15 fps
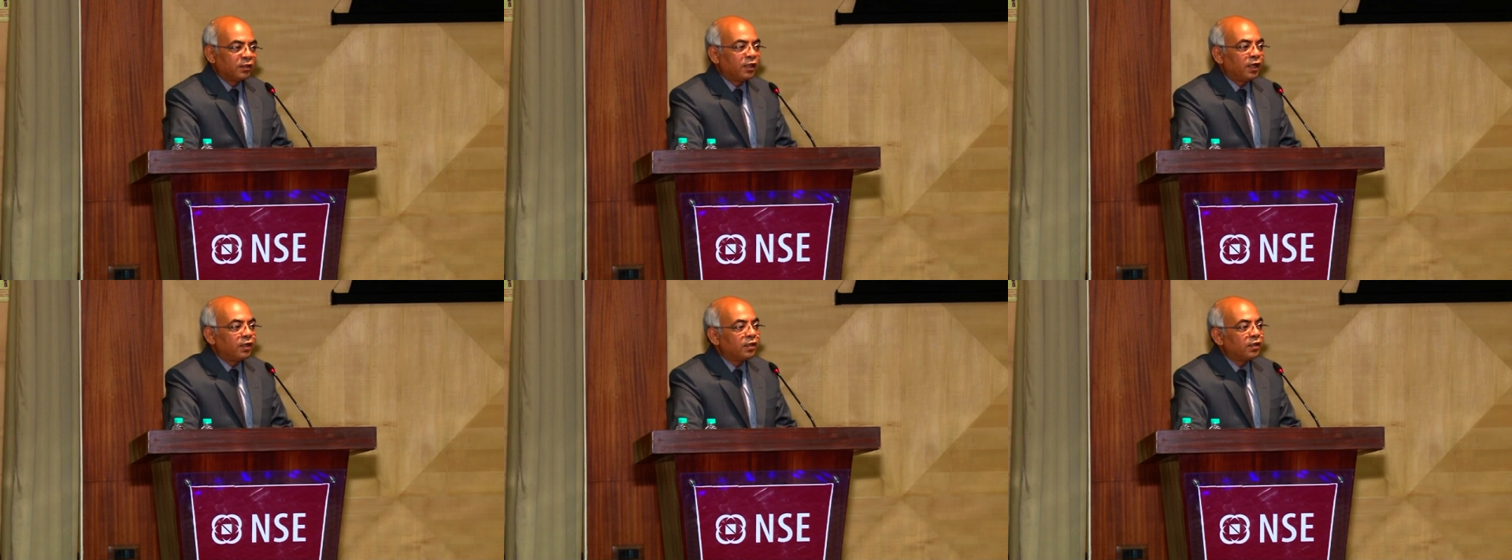
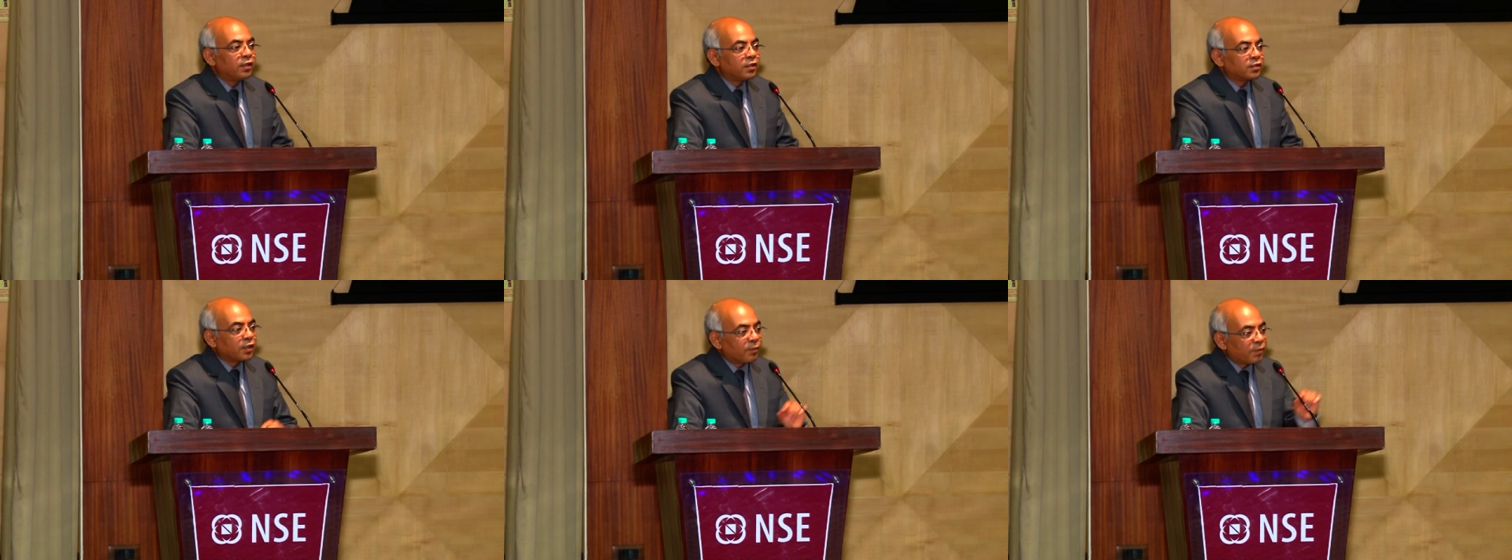
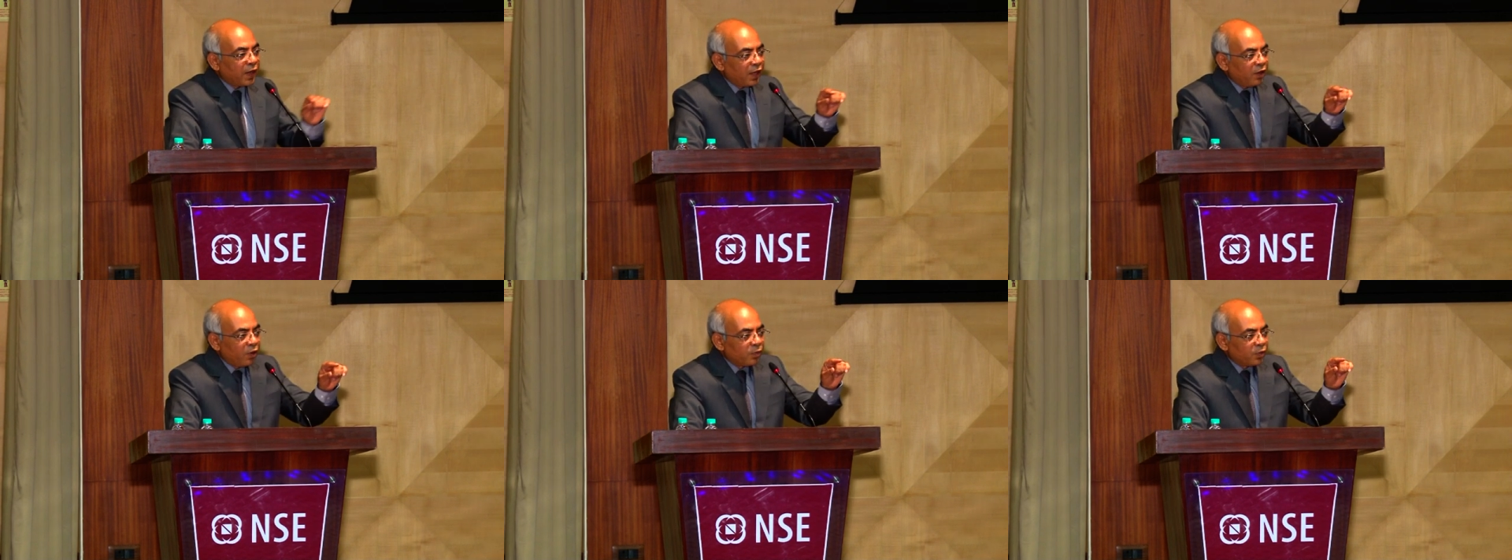that
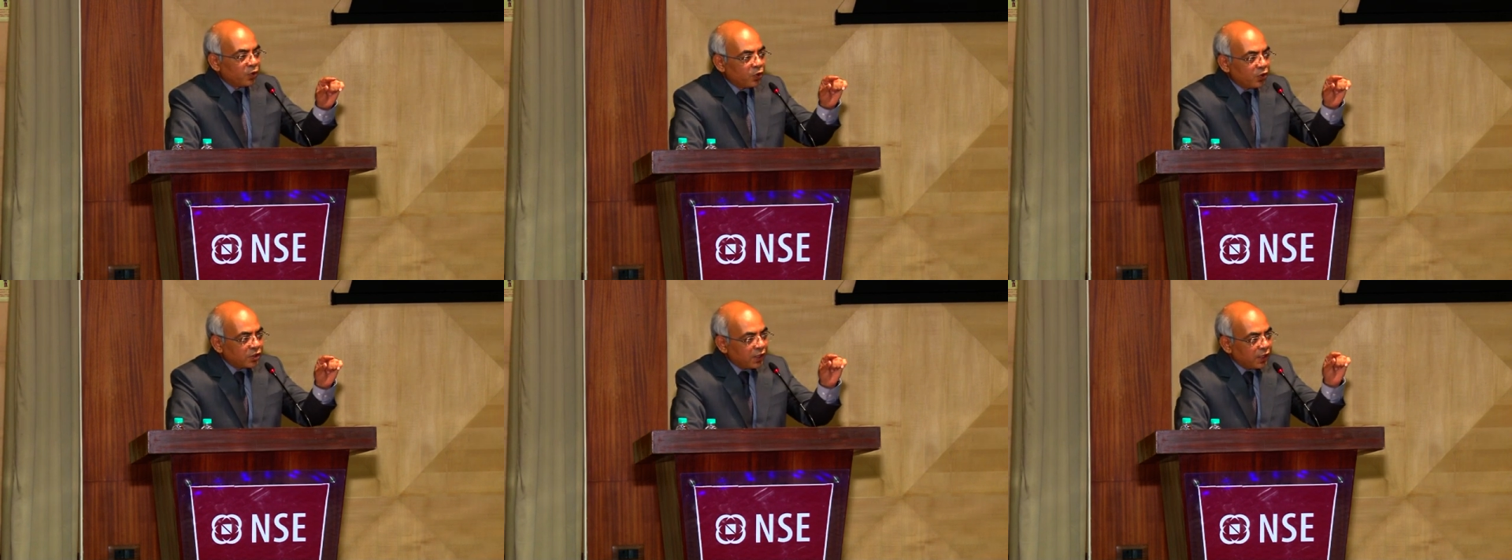supply of
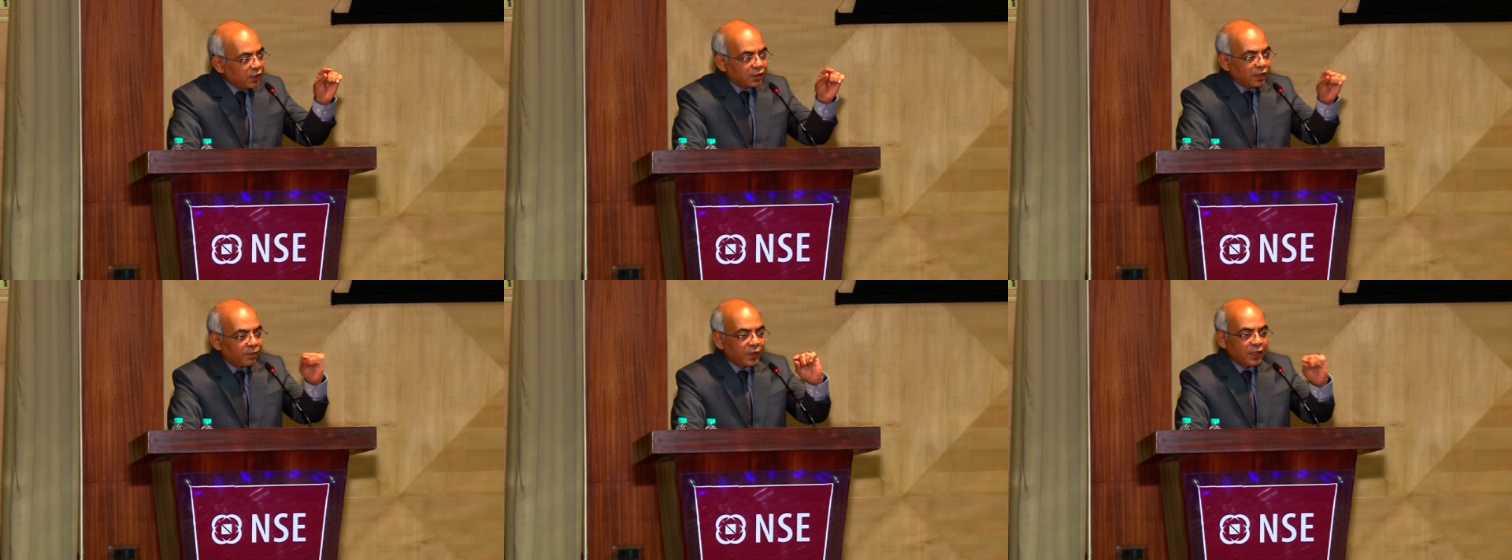goods is the